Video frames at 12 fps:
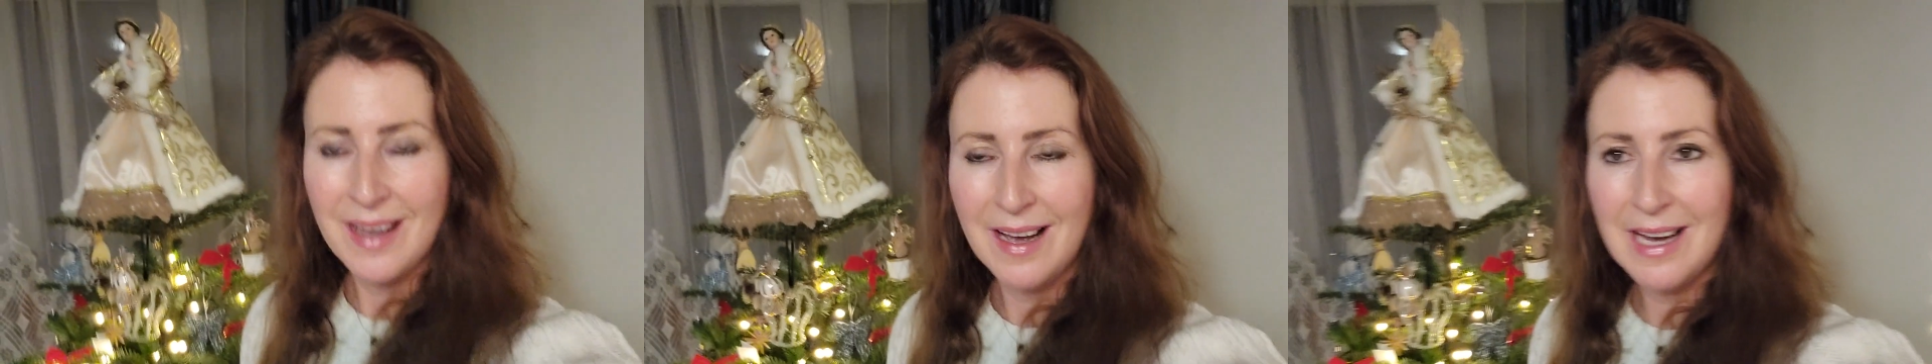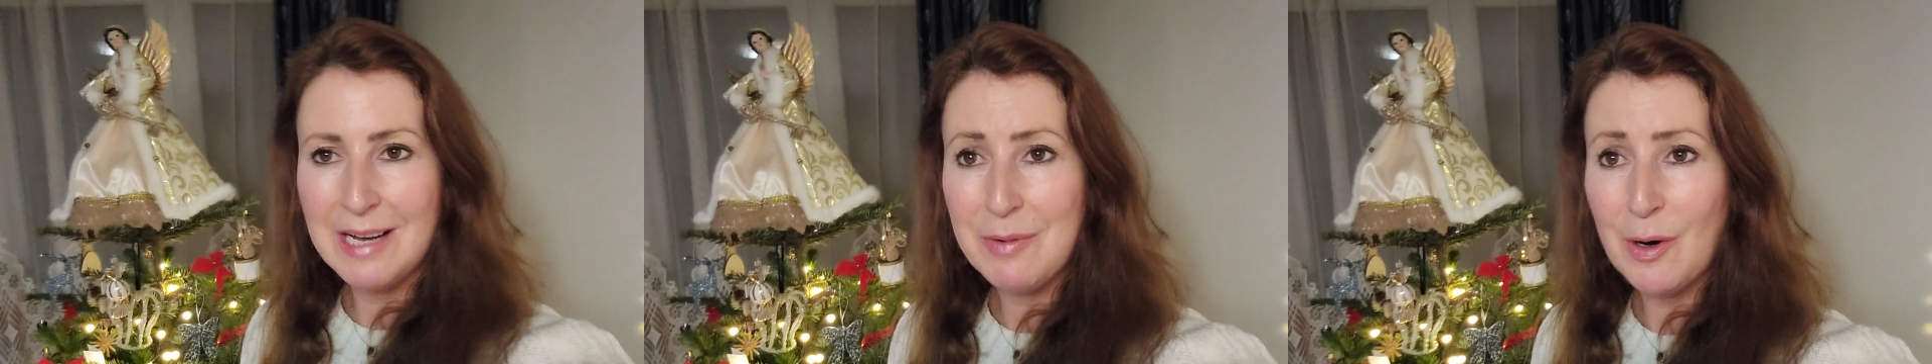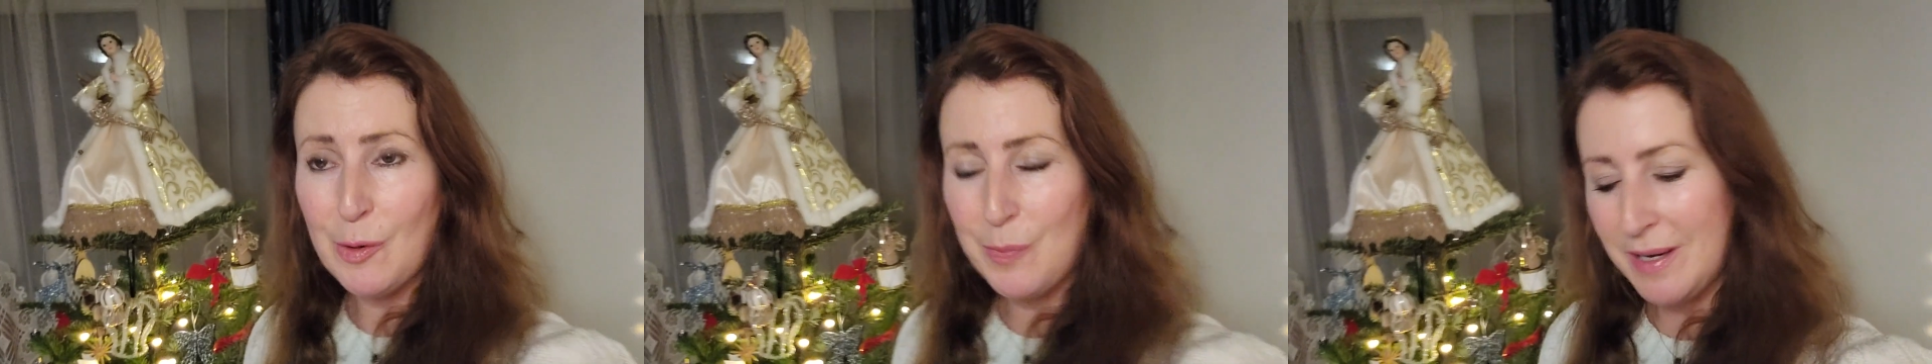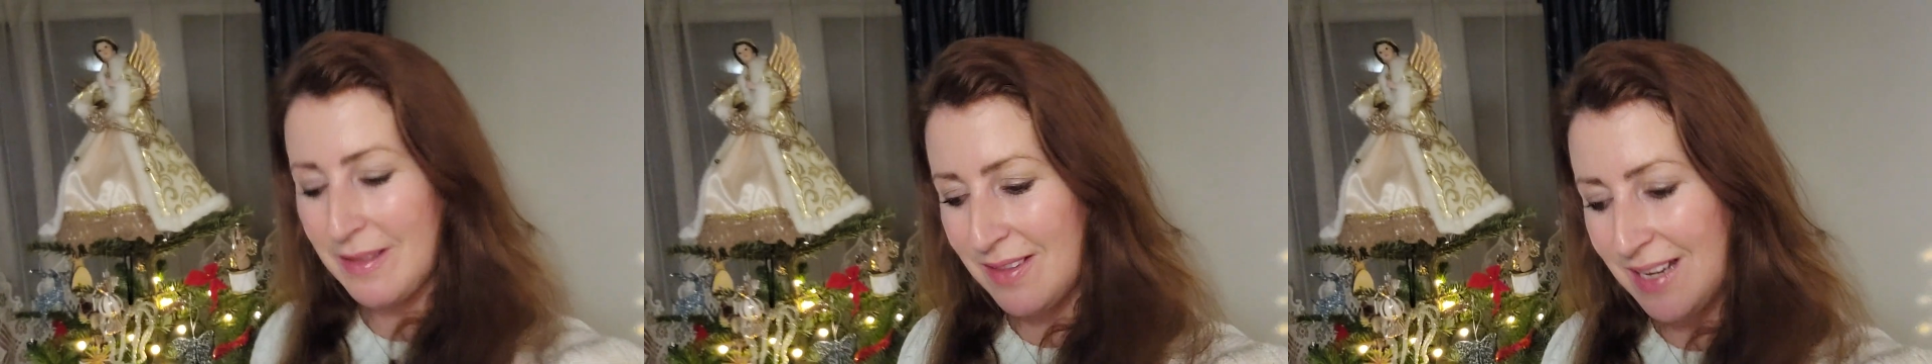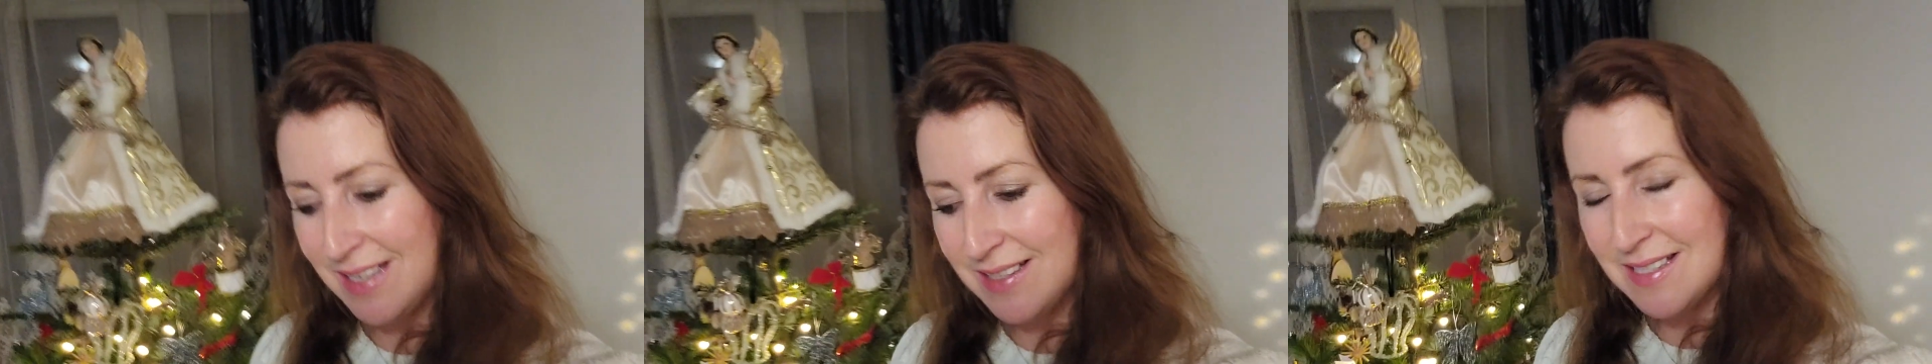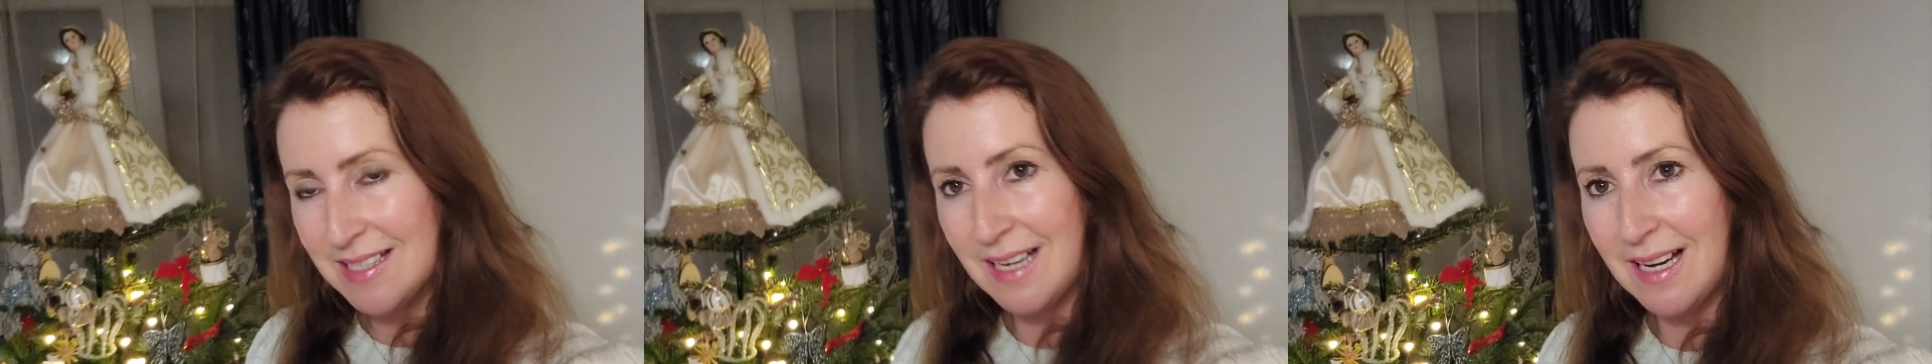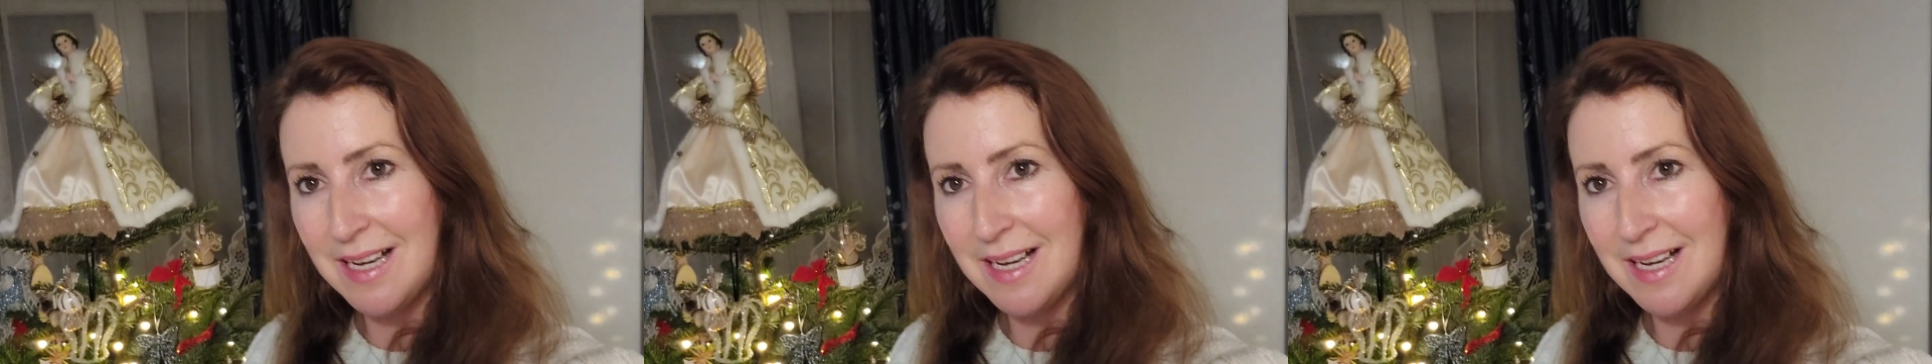I'm hoping that